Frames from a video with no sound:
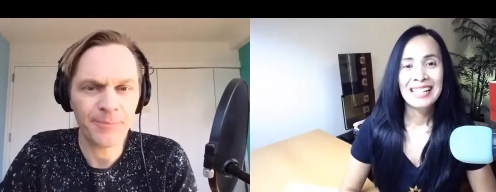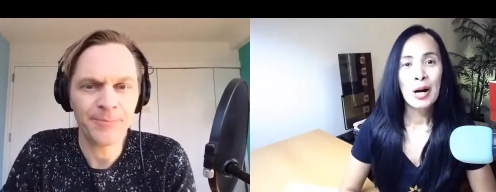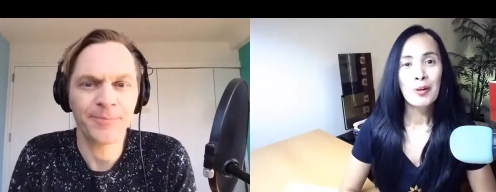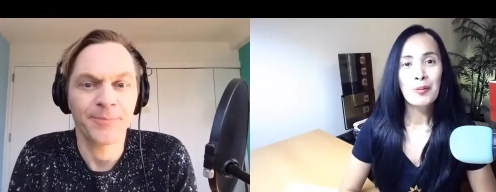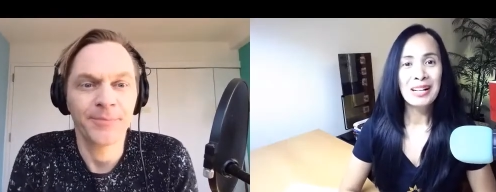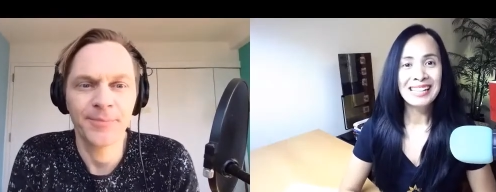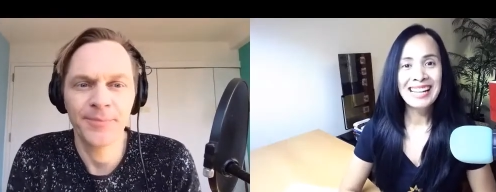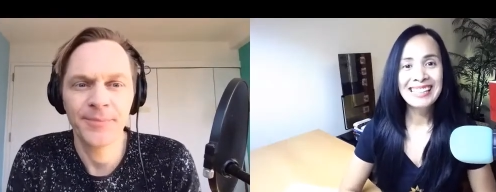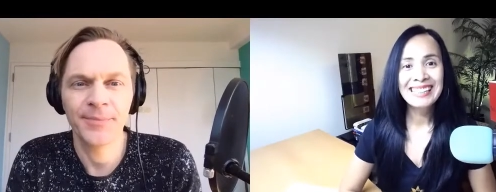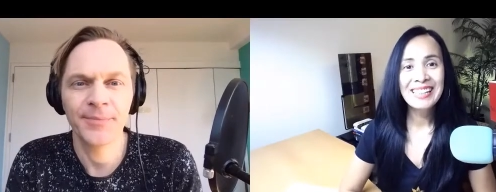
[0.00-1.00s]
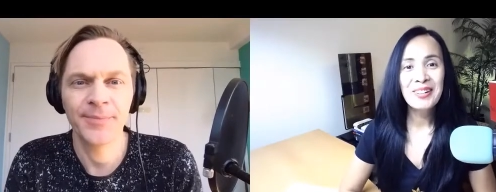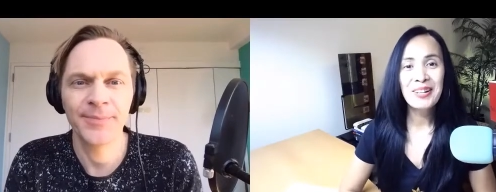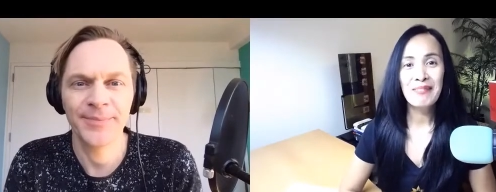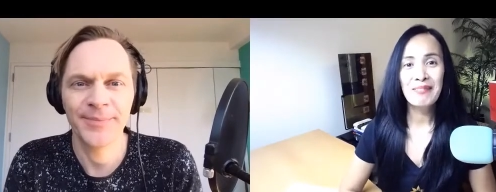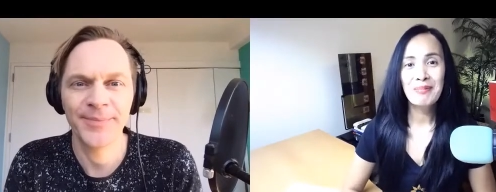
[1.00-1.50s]
Speaker 1: Well, hello
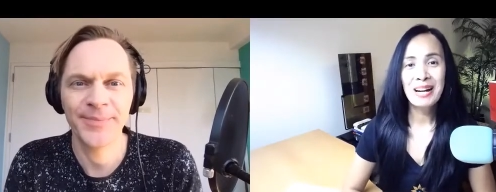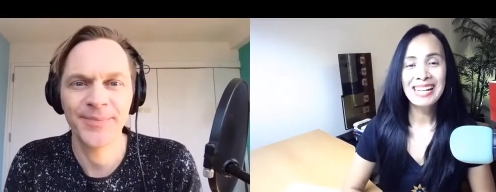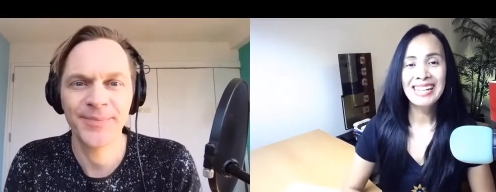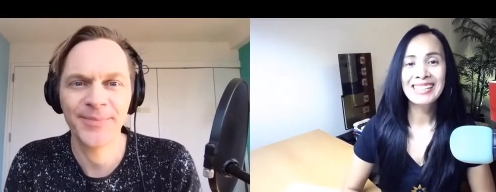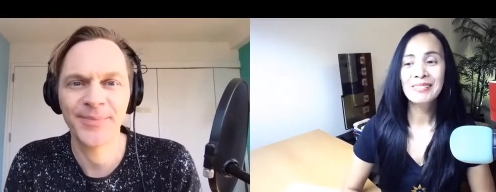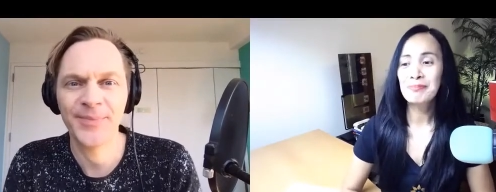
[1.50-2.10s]
everybody.